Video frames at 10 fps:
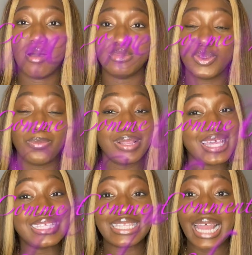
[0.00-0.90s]
So
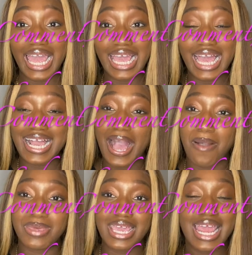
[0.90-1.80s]
please like,
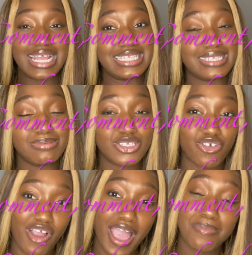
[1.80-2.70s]
comment, and
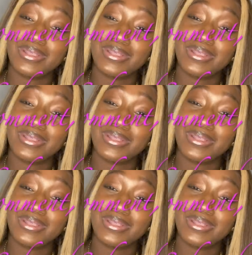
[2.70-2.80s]
subscribe.